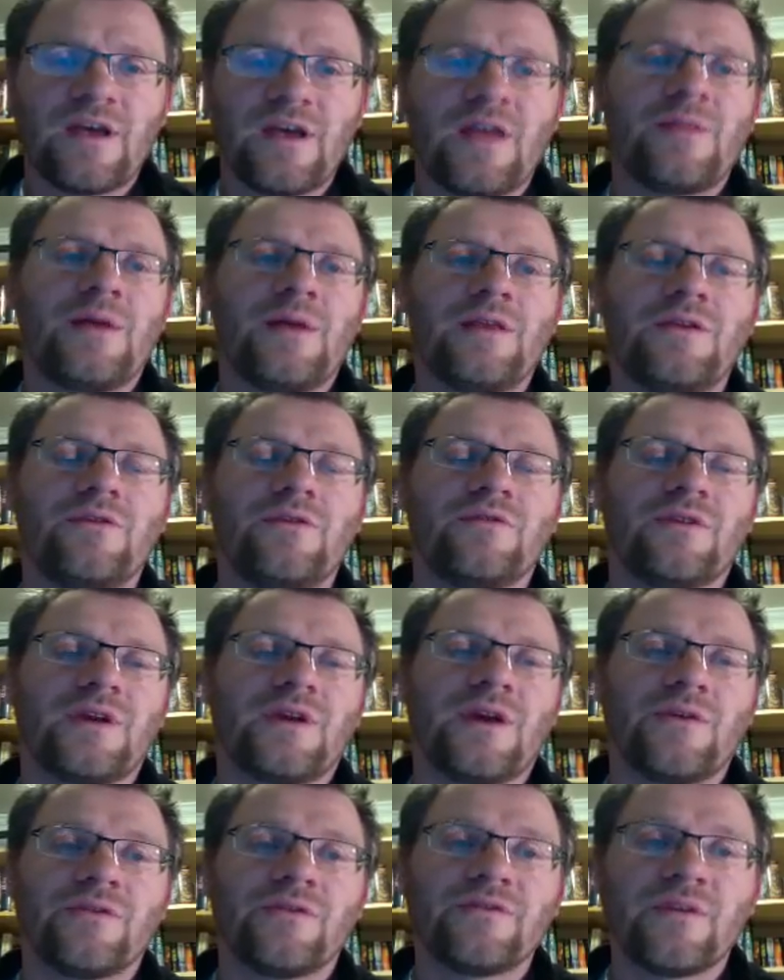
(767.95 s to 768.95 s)
and then
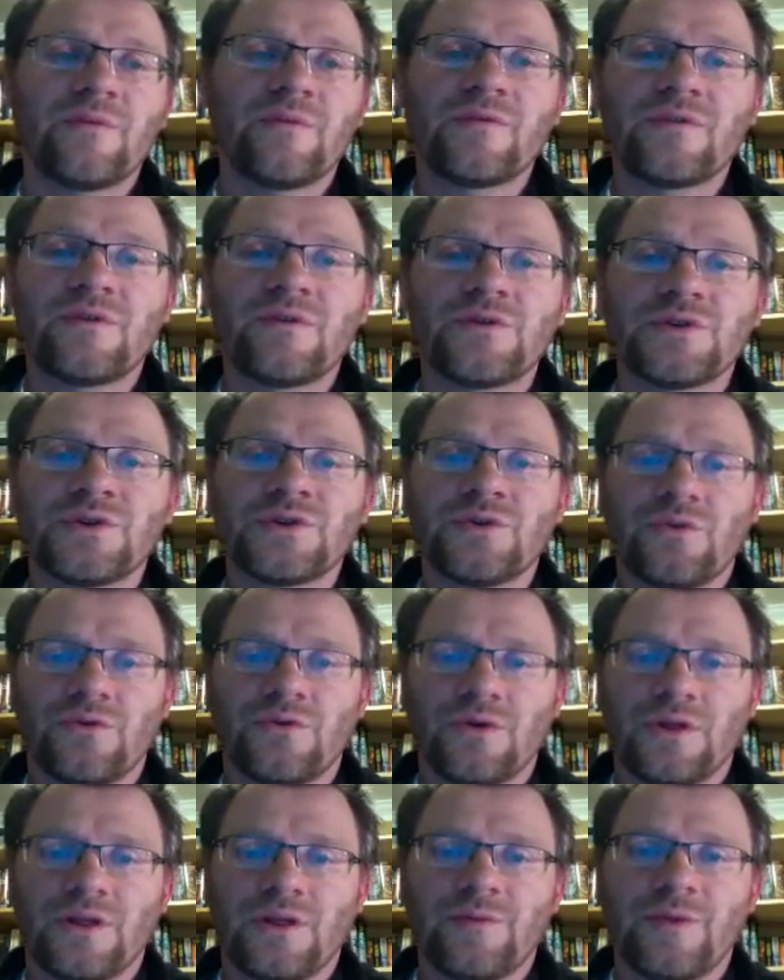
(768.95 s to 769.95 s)
using either substitution
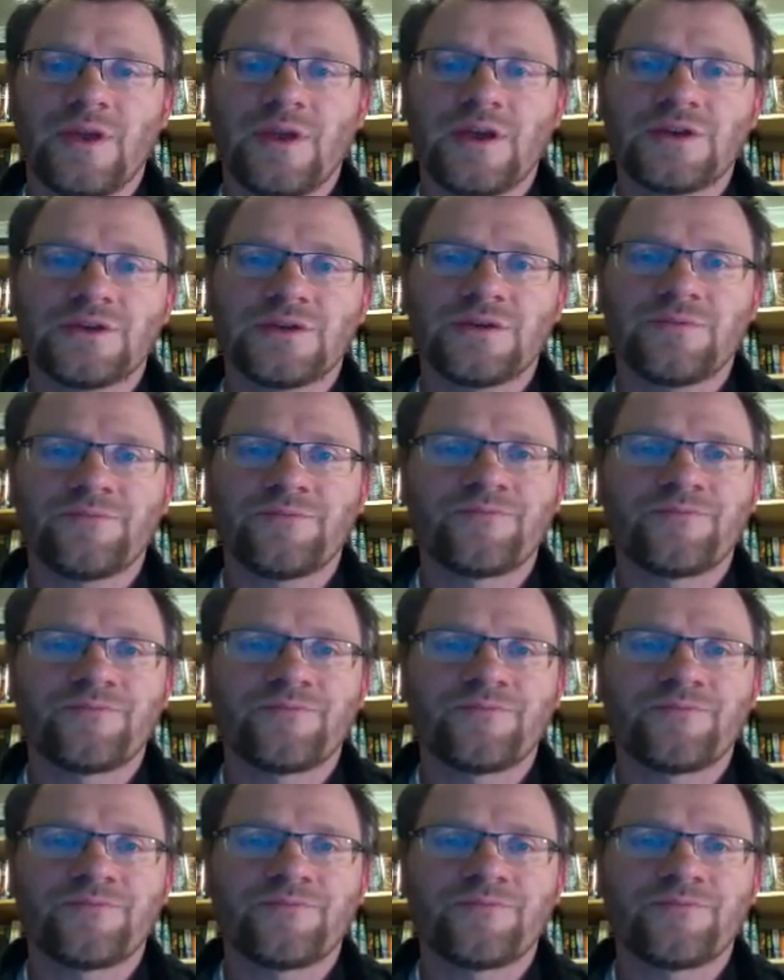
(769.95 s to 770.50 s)
or elimination.